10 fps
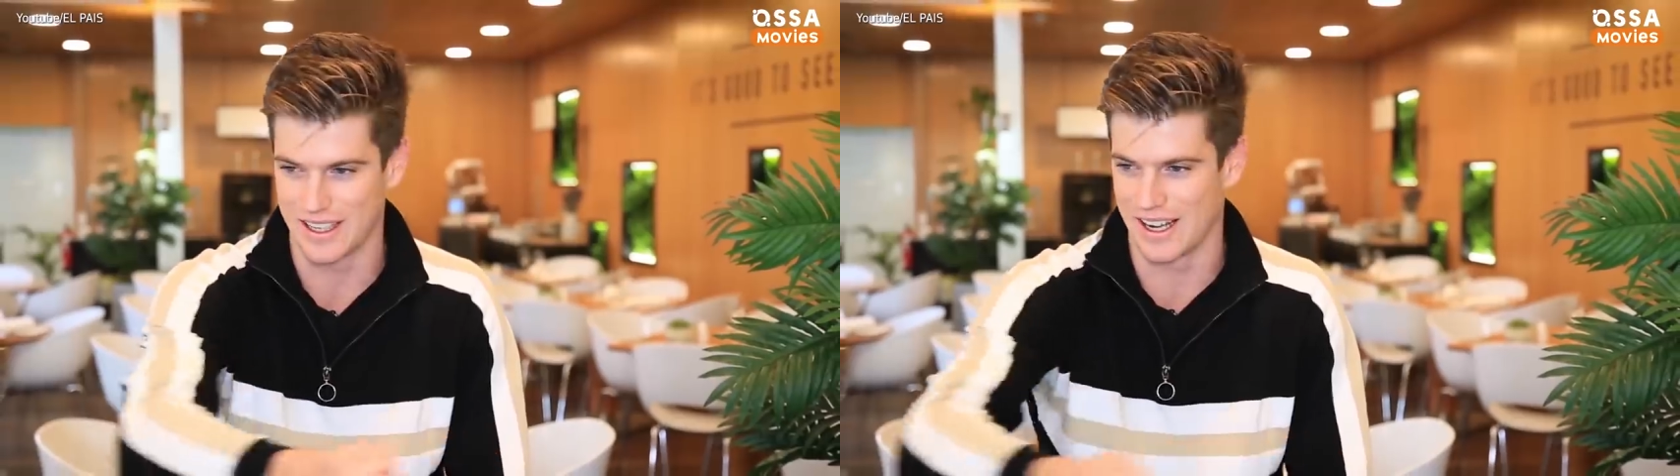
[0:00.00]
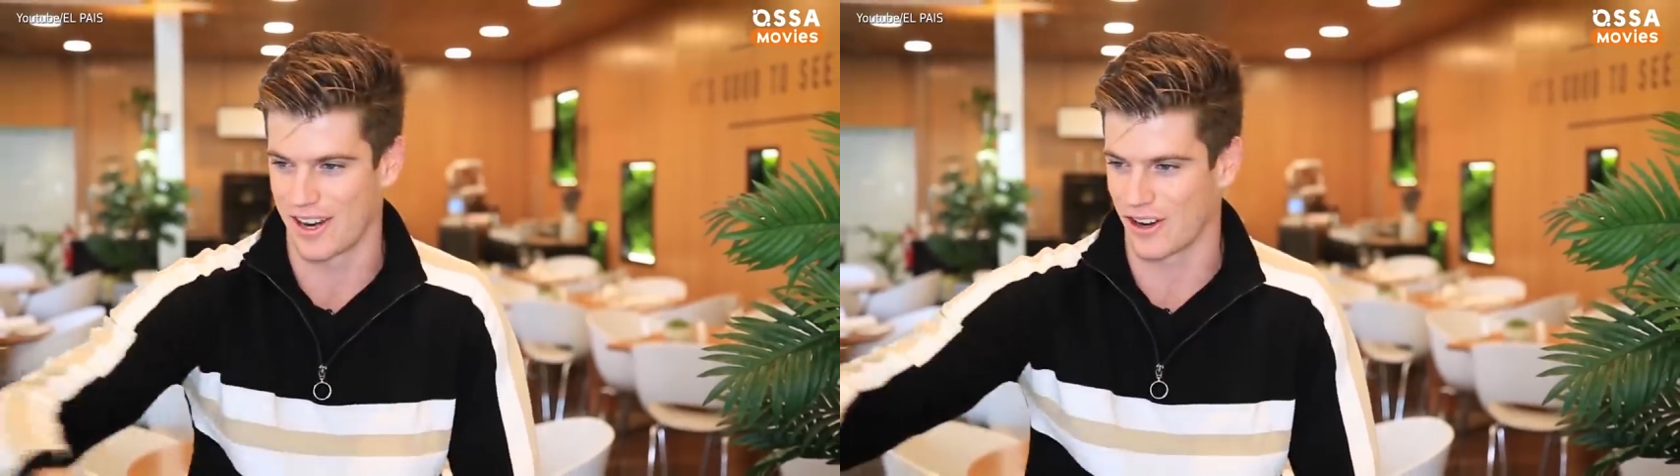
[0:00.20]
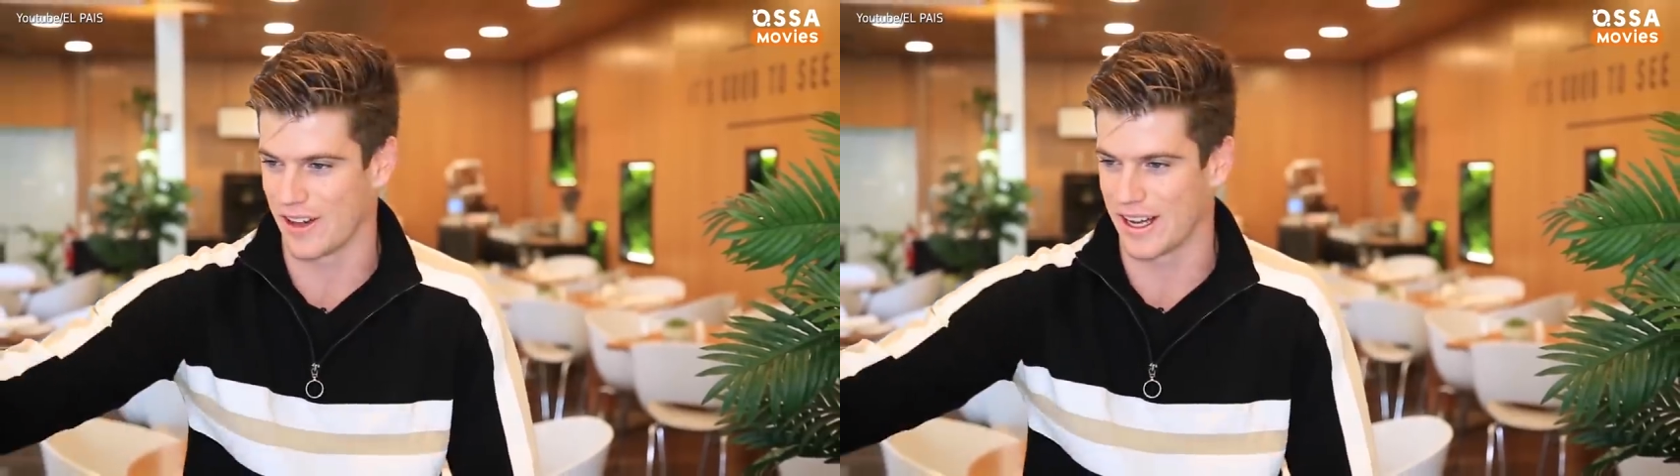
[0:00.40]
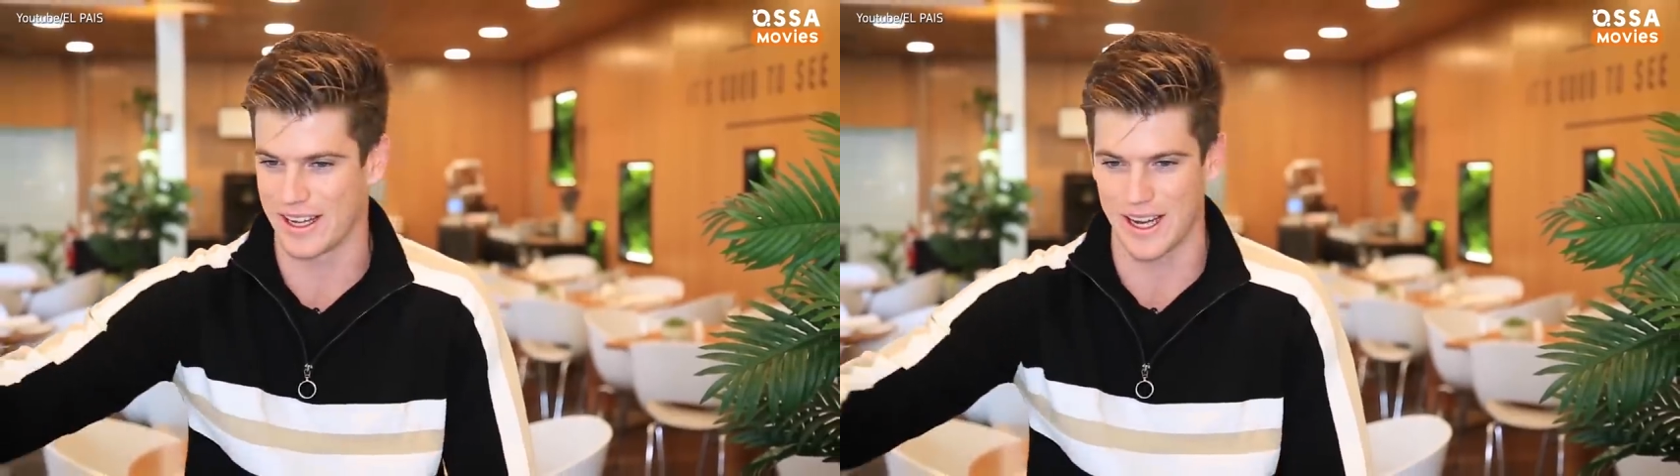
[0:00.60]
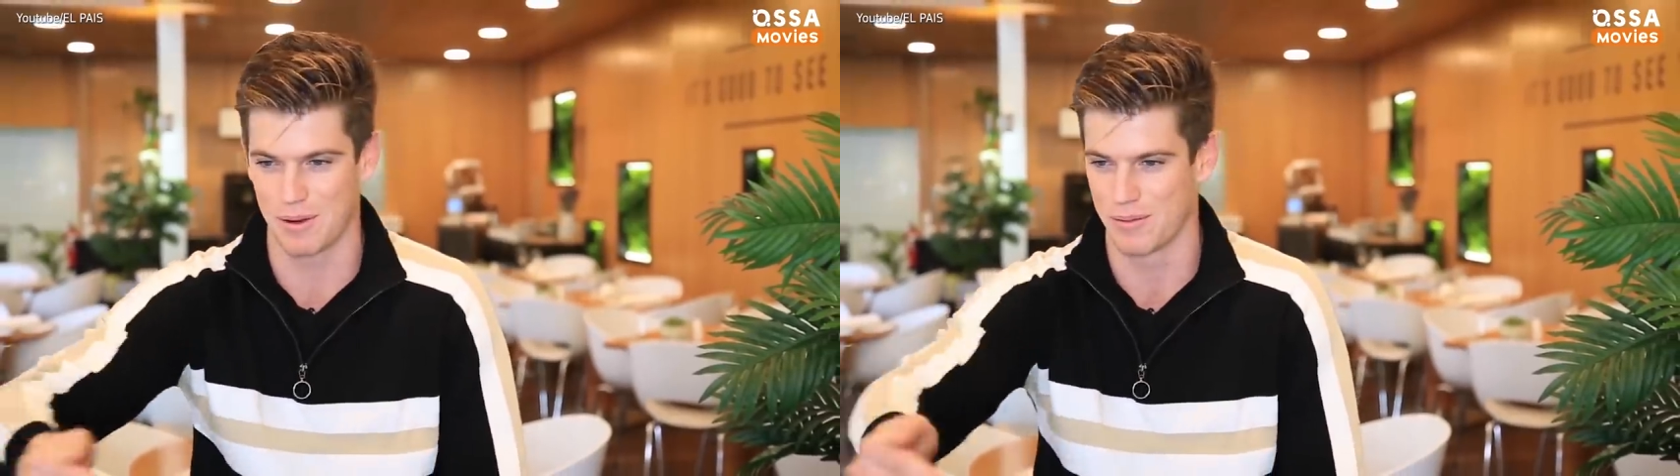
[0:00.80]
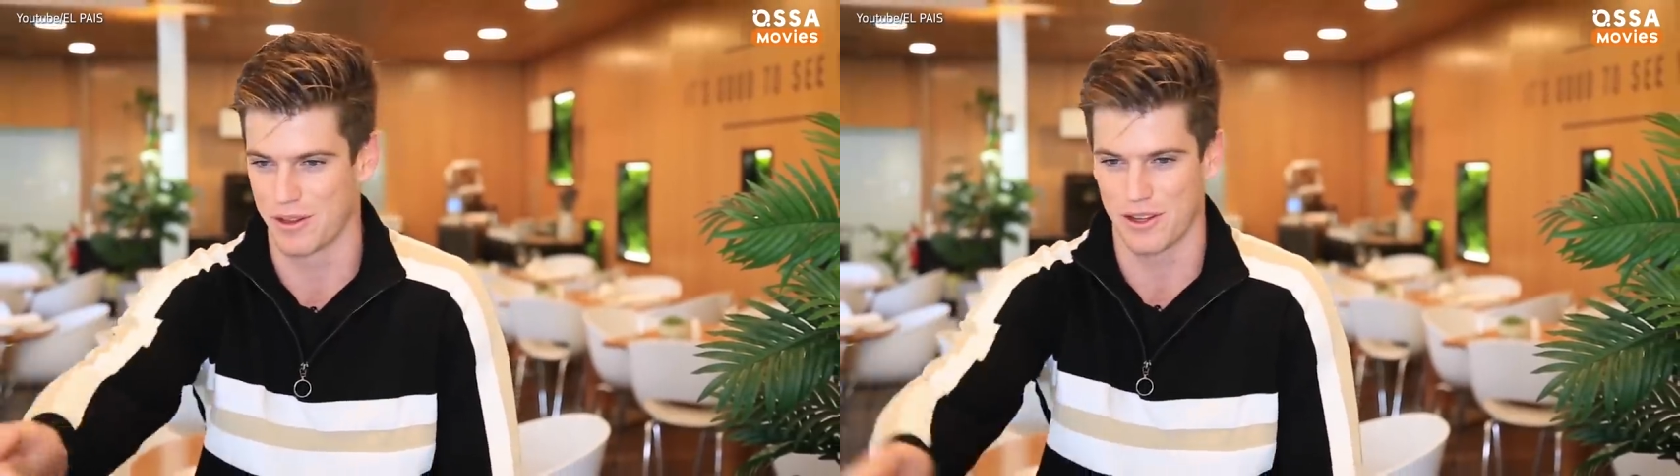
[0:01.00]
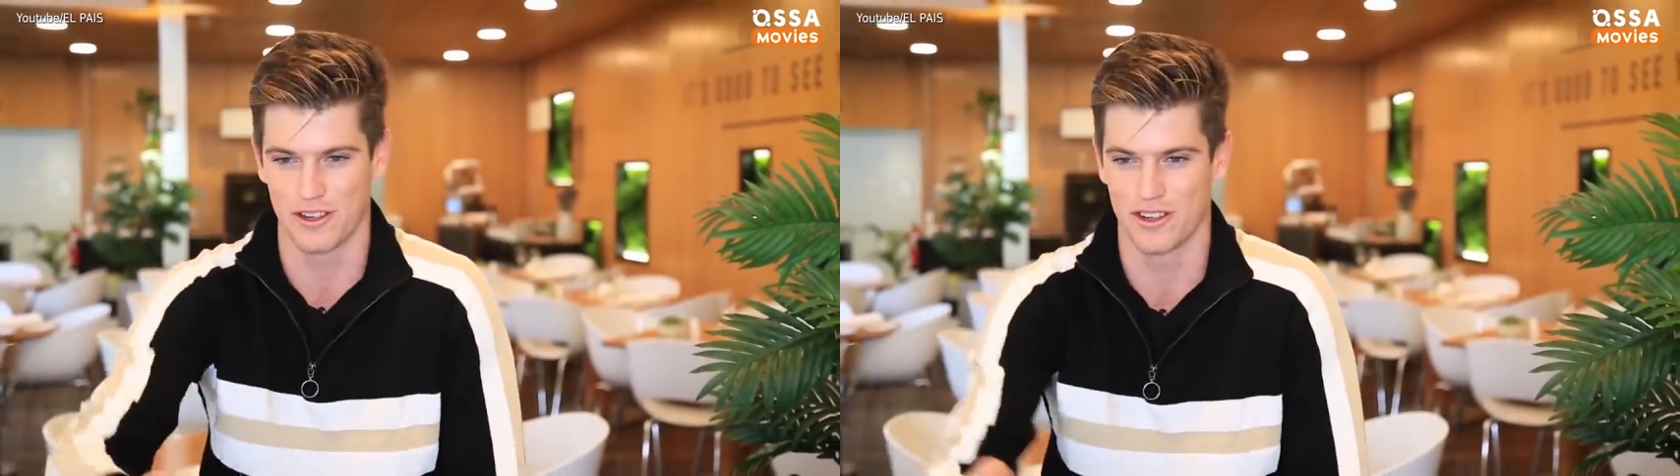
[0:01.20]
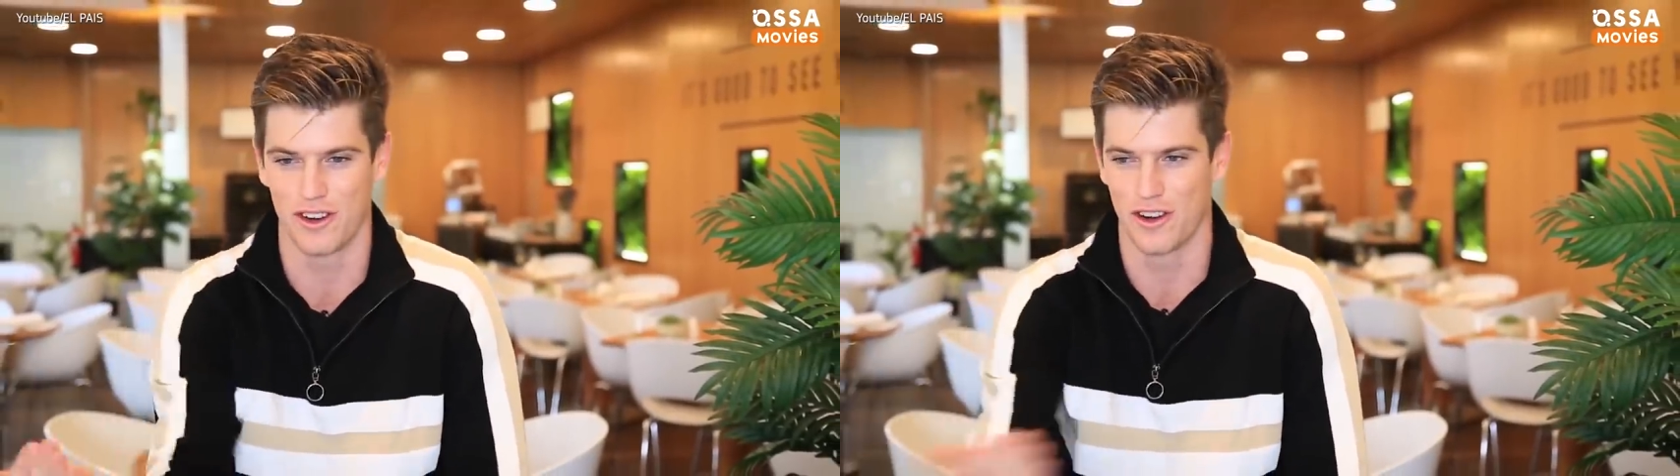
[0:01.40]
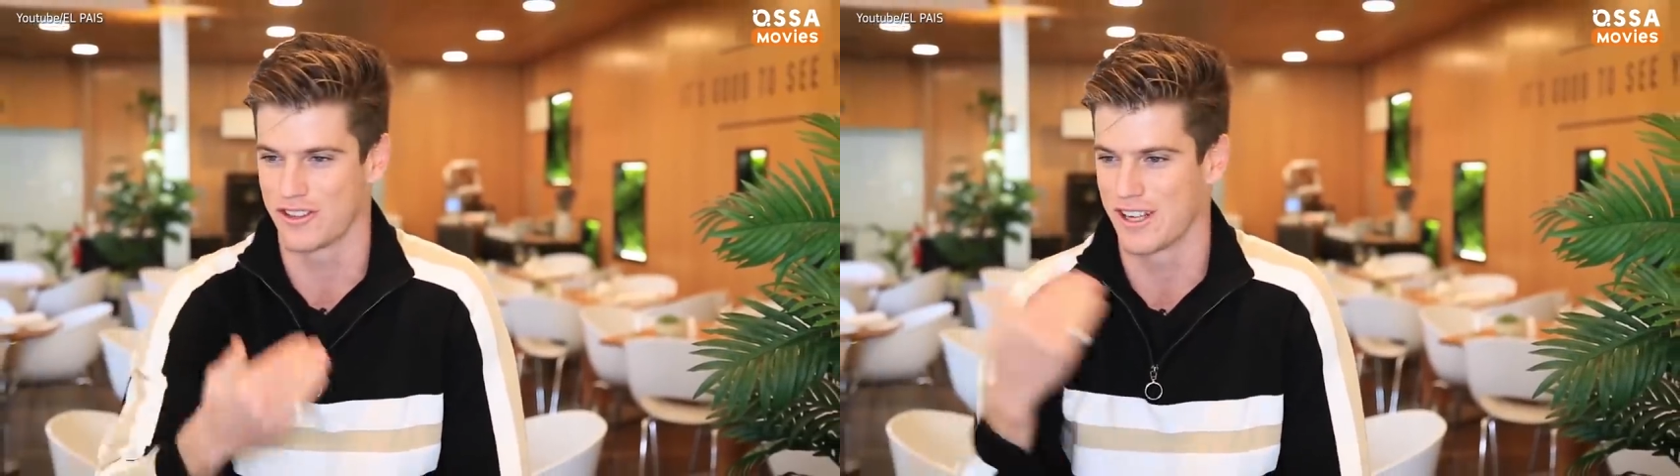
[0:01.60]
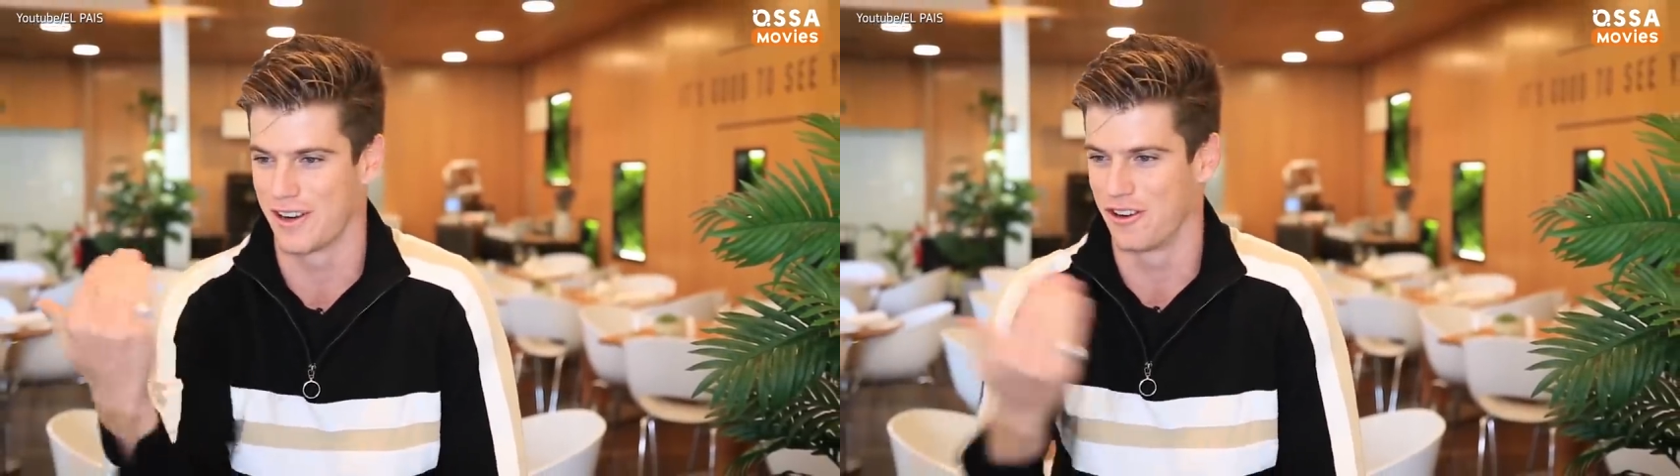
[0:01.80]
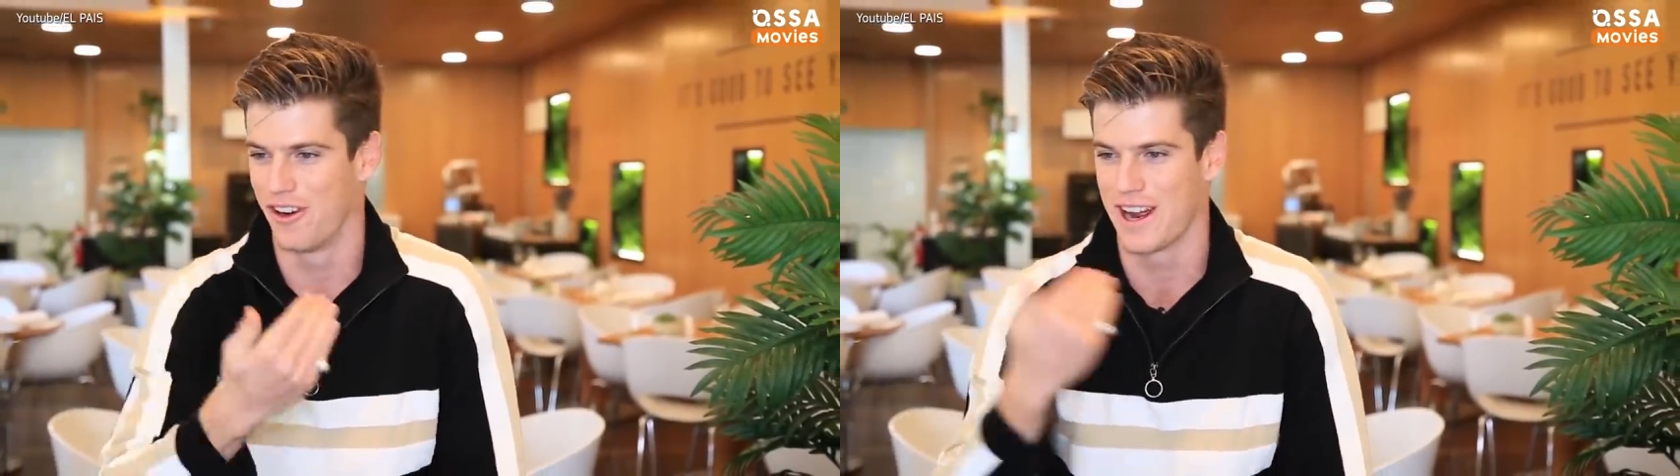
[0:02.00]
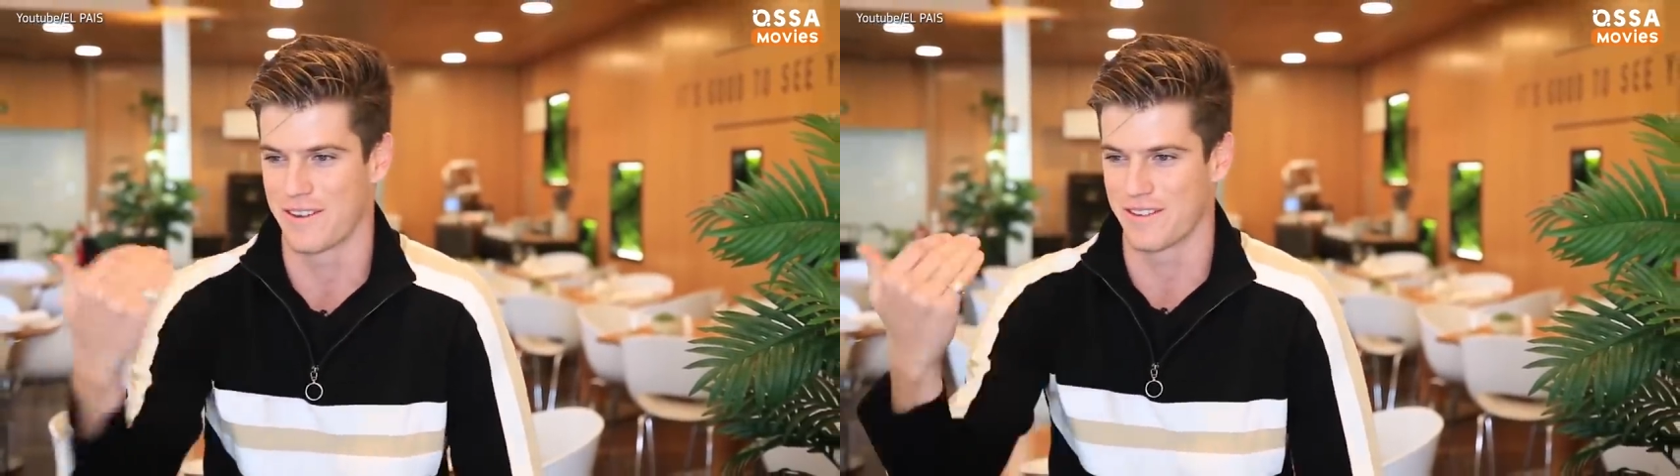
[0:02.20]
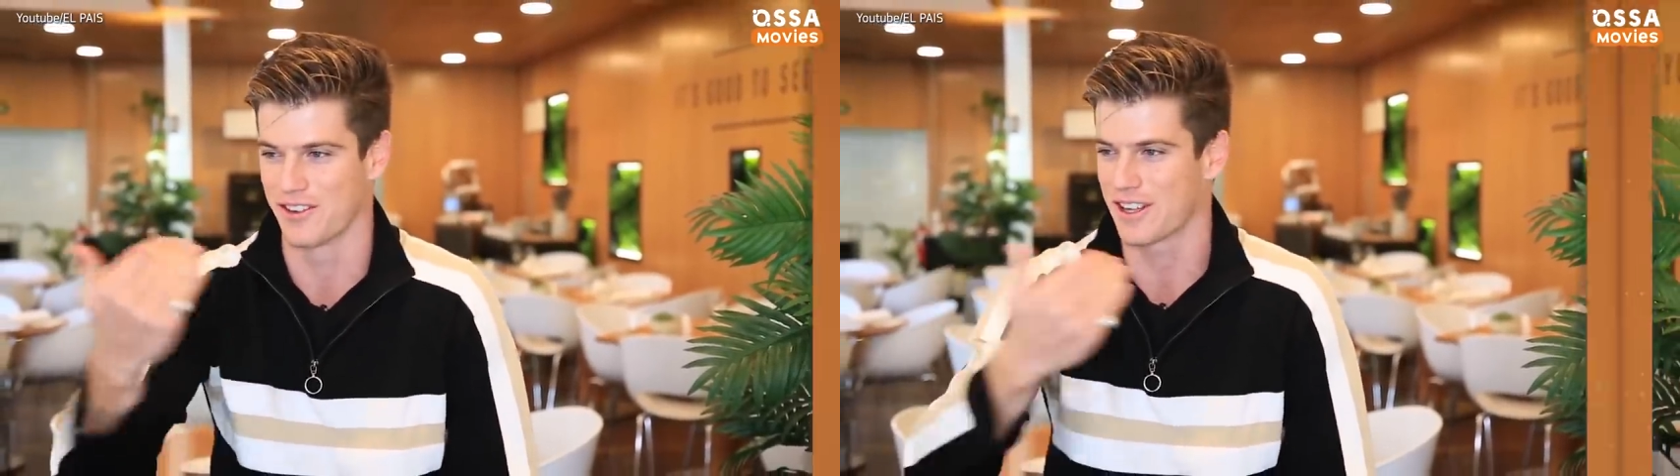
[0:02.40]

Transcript: themselves in front of Danna Paola, right?